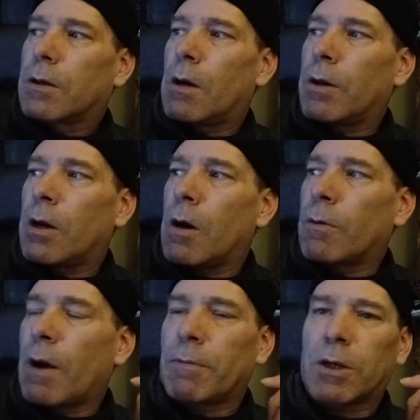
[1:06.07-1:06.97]
So, you know,
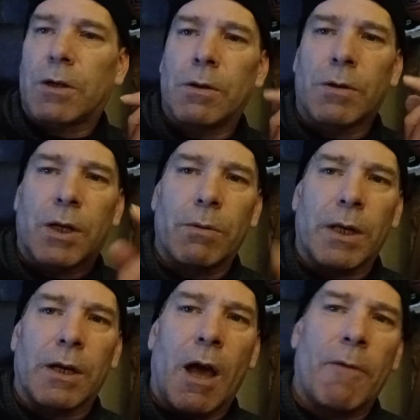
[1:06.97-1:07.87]
in reference to
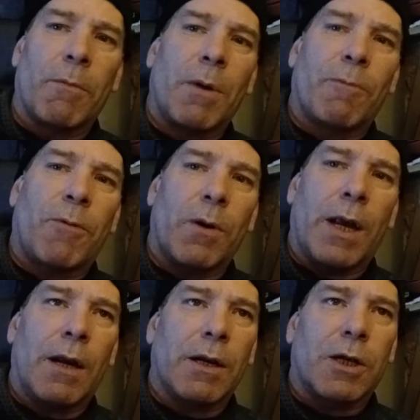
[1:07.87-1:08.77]
suing the government for an
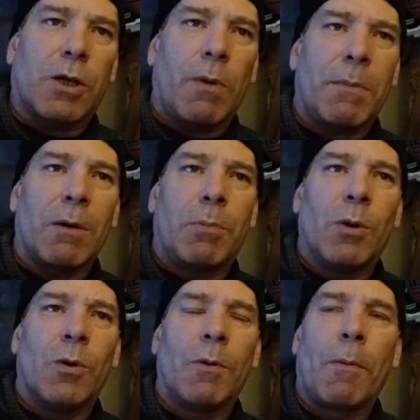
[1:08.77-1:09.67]
endless swimming
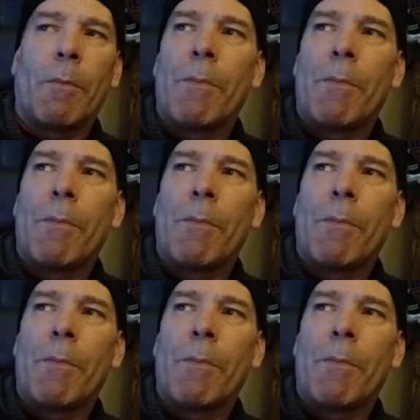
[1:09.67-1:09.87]
pool